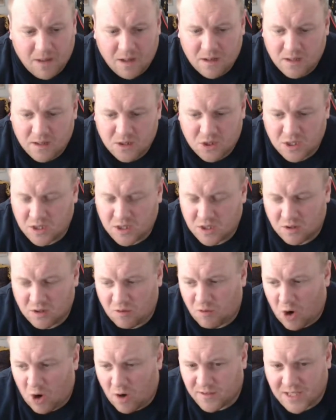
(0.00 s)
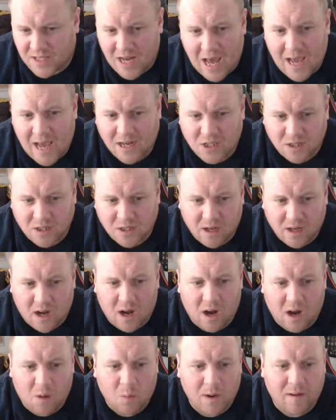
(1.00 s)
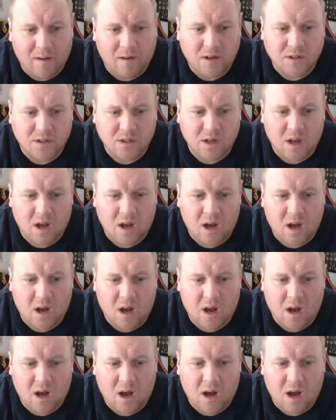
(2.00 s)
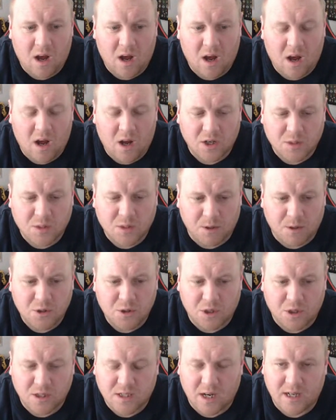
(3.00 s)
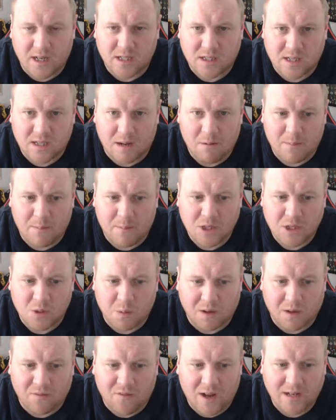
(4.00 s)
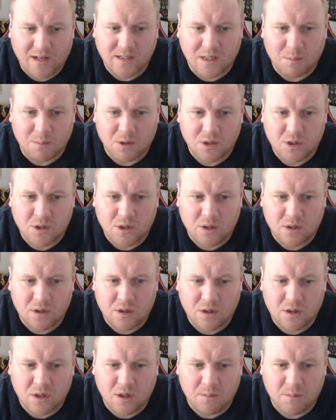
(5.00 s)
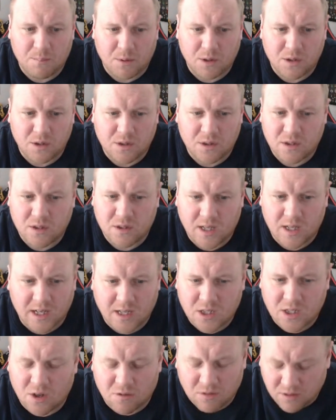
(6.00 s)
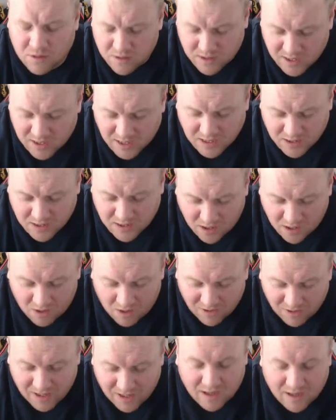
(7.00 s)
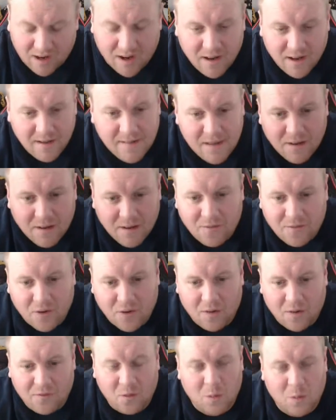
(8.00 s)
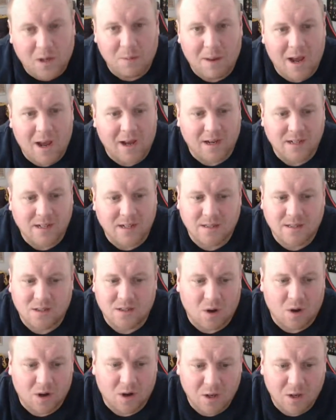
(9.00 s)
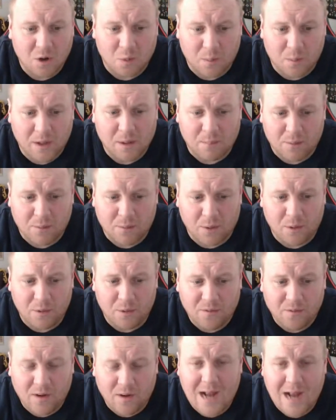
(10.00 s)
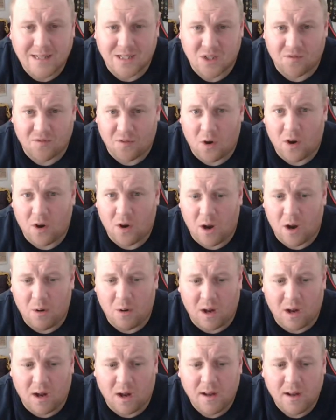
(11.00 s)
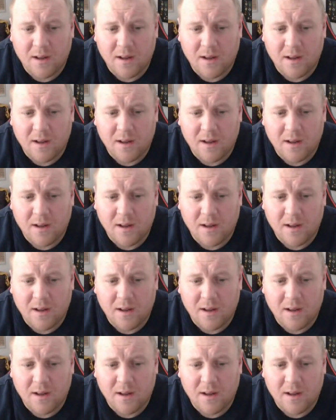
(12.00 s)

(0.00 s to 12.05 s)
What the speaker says: She arrives in excellent heart, whereas I suppose you could say the same about Sweet Fantasy, but Seed Tsarina for William Haggis has got a little bit to prove, as has Viola,